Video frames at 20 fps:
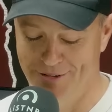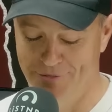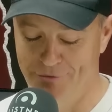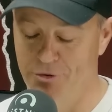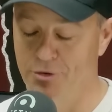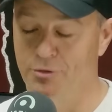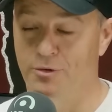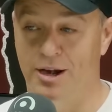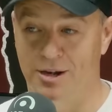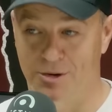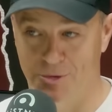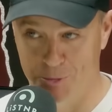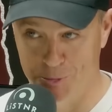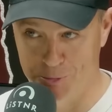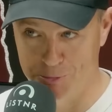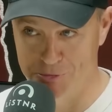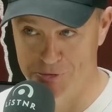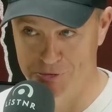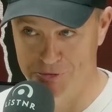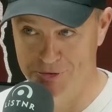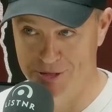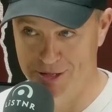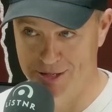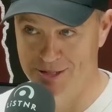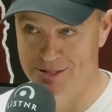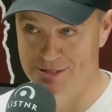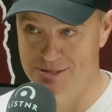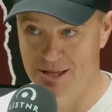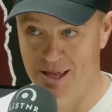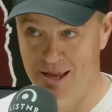For a great cause,
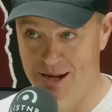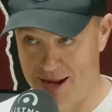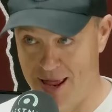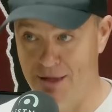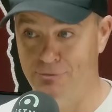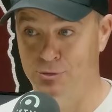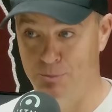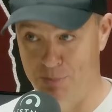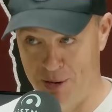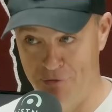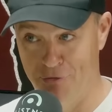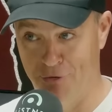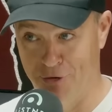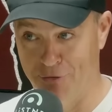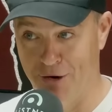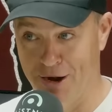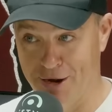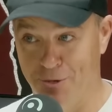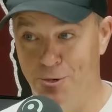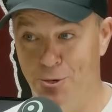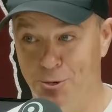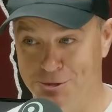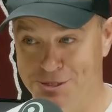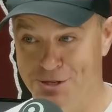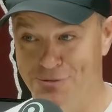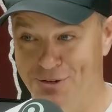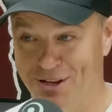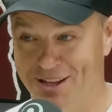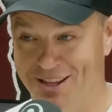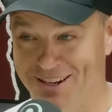it is. It'd have to be for a great cause
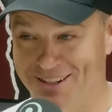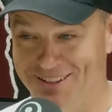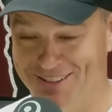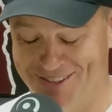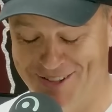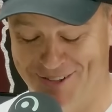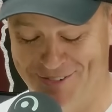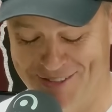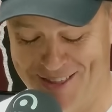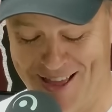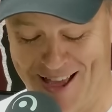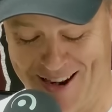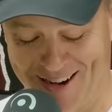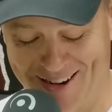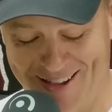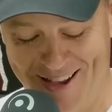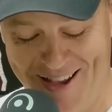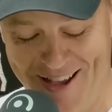if you're going to do that.